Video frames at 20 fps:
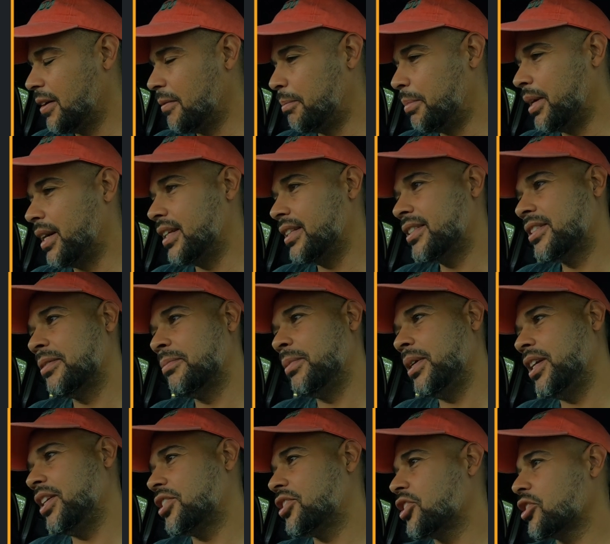But to
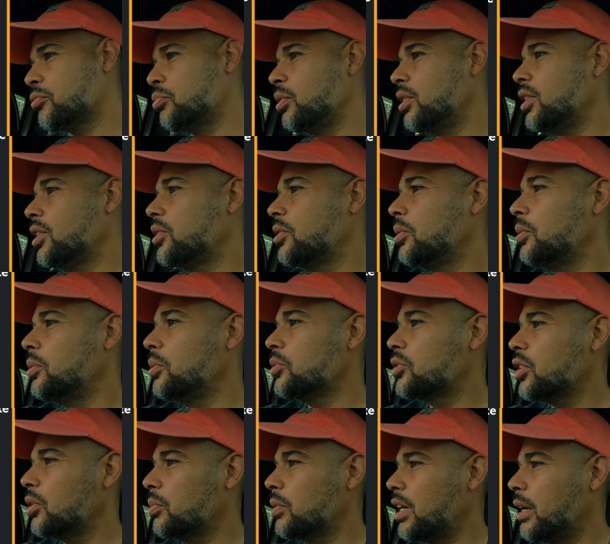me, it's just really cool.
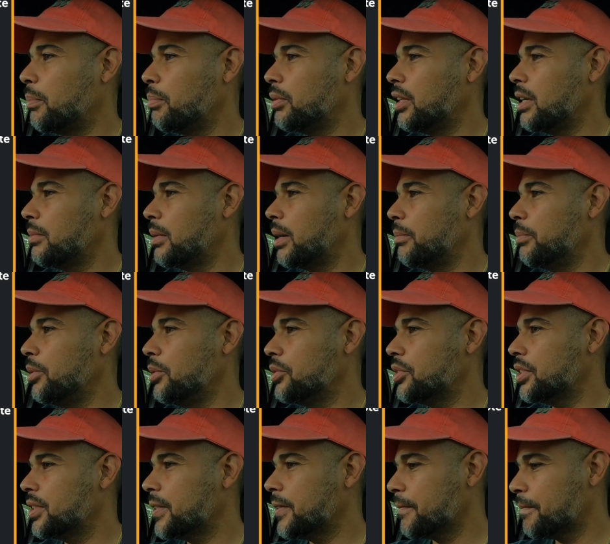So when I play my
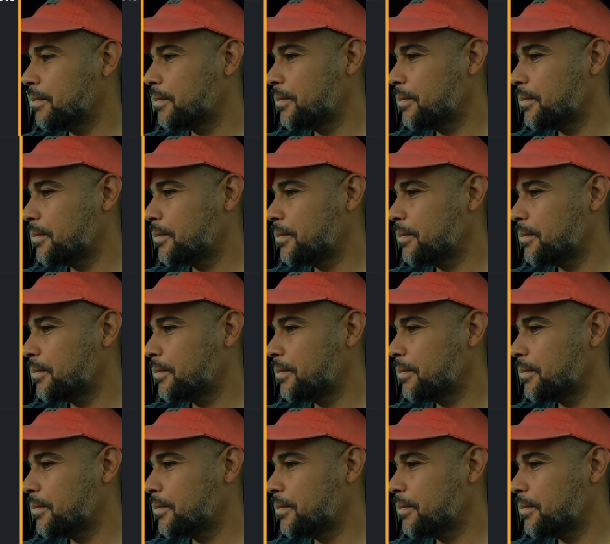music,